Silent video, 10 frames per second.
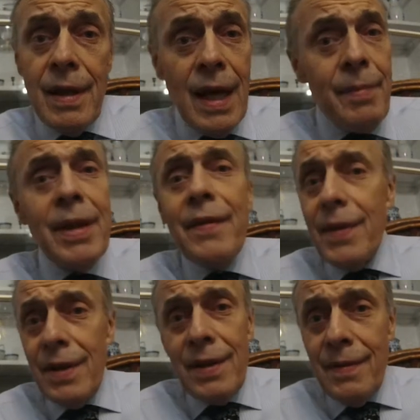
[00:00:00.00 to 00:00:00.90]
I mean,
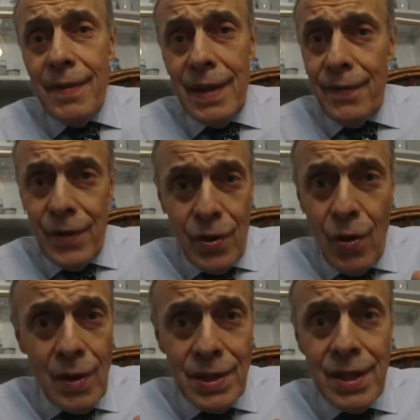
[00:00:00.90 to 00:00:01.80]
if you
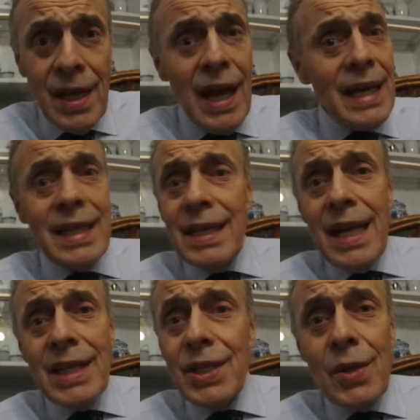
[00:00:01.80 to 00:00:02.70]
noticed, I didn't
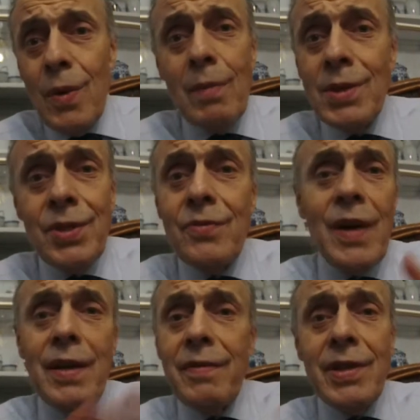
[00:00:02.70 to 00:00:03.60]
ask you what was your
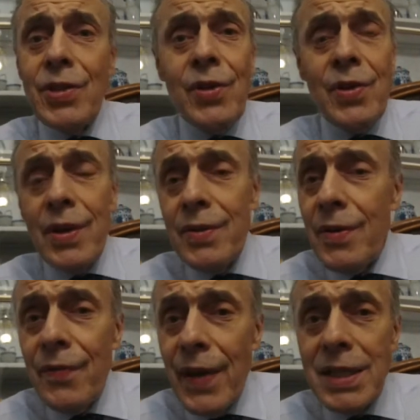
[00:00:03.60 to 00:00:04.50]
rate of return on your
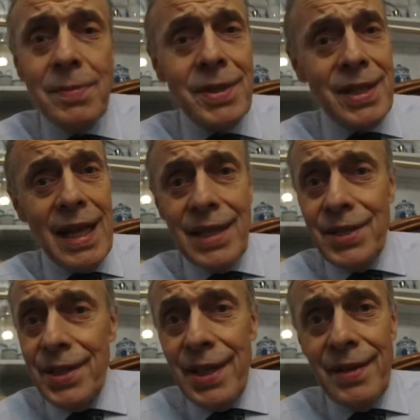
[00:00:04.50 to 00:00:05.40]
investments
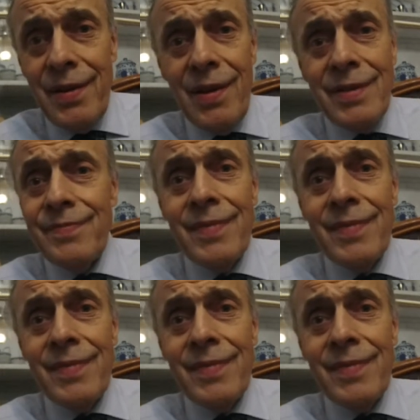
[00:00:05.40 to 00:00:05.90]
last year, or